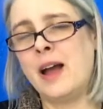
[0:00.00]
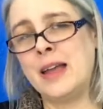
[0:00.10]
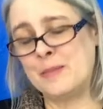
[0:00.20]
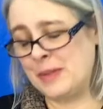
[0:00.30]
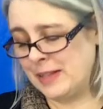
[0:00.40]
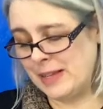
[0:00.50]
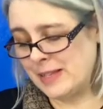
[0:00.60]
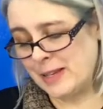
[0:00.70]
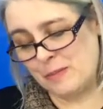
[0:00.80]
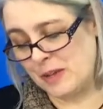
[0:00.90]
"I I am
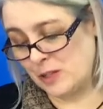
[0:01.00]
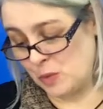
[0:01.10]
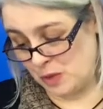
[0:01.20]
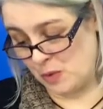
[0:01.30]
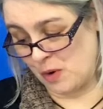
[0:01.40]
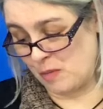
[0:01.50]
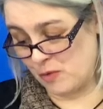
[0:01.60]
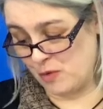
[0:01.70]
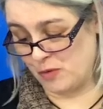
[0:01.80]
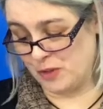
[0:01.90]
pleased it meets with your
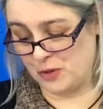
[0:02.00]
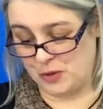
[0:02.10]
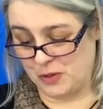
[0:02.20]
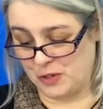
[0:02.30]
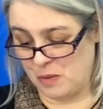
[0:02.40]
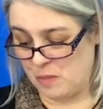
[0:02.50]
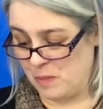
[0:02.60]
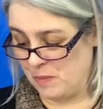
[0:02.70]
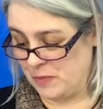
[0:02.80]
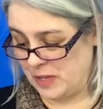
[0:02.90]
approval, the courtier
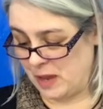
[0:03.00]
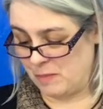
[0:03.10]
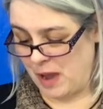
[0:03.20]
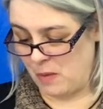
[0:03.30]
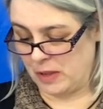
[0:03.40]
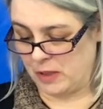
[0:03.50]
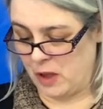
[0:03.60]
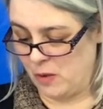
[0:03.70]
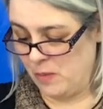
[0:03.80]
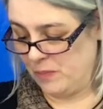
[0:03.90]
said, bowing
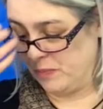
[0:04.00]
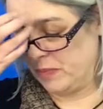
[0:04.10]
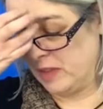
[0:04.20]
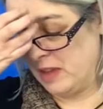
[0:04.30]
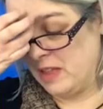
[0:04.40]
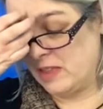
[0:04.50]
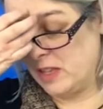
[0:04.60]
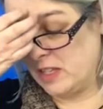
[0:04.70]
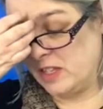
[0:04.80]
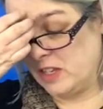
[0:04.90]
low.
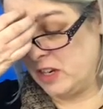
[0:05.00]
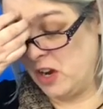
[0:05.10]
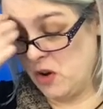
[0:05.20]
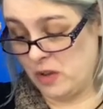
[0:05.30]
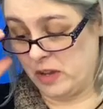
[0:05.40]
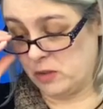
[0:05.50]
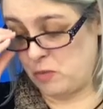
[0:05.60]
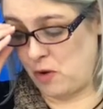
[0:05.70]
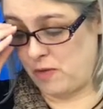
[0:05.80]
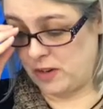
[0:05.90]
This is nearly as
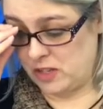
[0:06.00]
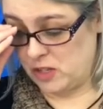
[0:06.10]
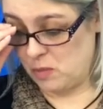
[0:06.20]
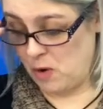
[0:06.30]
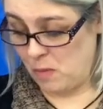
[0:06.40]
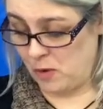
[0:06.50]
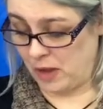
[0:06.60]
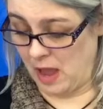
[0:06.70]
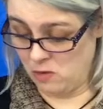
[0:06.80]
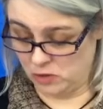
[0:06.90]
perfect as the purple
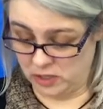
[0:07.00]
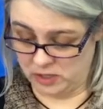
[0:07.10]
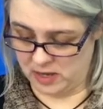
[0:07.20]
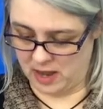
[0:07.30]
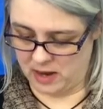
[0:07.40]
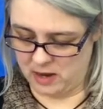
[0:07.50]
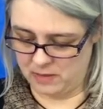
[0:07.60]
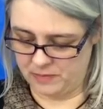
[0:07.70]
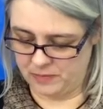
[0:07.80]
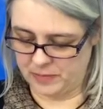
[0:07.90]
gown, she said.
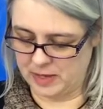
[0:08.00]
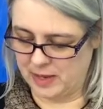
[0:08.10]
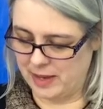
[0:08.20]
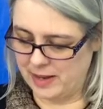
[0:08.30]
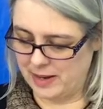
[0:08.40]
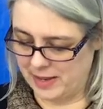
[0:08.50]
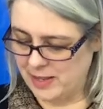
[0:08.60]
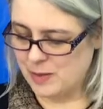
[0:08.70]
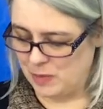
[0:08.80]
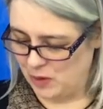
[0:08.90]
It
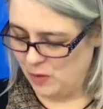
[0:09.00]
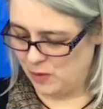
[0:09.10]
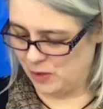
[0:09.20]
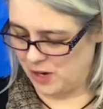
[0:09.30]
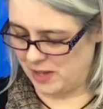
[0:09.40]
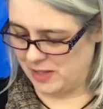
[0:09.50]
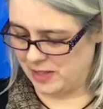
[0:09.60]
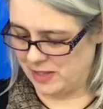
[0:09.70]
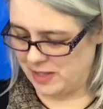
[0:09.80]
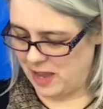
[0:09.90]
is beautiful,
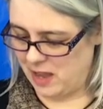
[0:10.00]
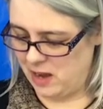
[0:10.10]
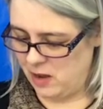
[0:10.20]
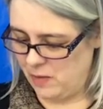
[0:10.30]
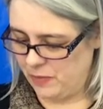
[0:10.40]
Jocelyn said.